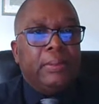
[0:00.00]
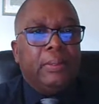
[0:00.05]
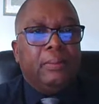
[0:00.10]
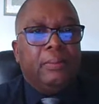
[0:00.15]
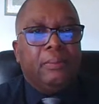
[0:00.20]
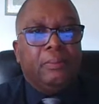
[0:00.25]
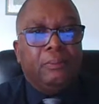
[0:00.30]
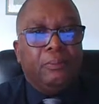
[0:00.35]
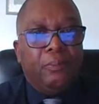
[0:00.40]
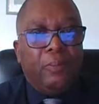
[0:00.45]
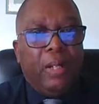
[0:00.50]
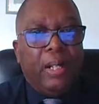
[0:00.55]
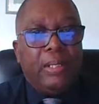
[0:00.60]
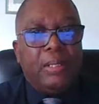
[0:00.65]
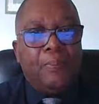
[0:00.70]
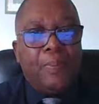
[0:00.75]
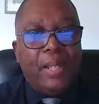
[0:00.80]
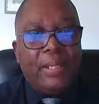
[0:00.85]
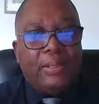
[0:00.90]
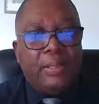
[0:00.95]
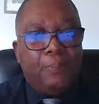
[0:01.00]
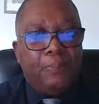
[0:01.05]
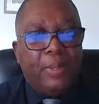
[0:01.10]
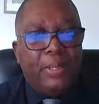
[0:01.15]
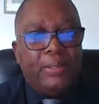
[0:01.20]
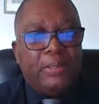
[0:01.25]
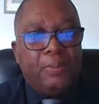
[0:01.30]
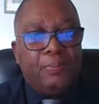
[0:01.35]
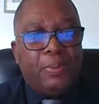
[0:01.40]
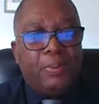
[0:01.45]
So, what are the basic
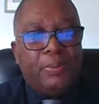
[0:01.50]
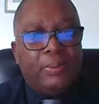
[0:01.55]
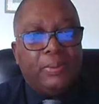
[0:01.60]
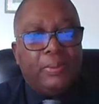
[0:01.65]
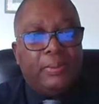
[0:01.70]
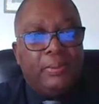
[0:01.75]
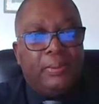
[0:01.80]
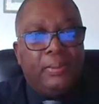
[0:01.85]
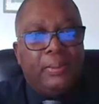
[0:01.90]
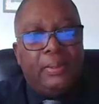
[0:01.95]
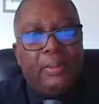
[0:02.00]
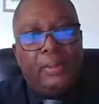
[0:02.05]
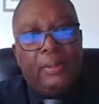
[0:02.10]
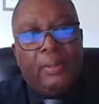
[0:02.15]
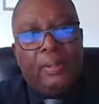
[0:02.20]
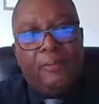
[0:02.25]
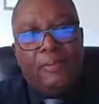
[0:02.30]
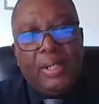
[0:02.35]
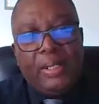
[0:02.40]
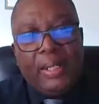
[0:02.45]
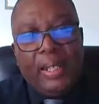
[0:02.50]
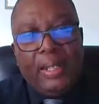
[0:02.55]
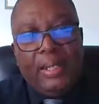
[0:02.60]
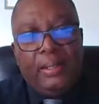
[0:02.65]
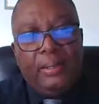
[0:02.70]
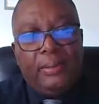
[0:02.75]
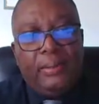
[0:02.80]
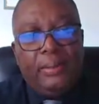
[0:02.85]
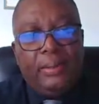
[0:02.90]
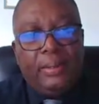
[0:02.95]
principles of
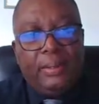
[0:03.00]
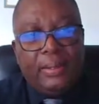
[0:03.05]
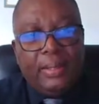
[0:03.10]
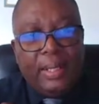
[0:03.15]
NAA?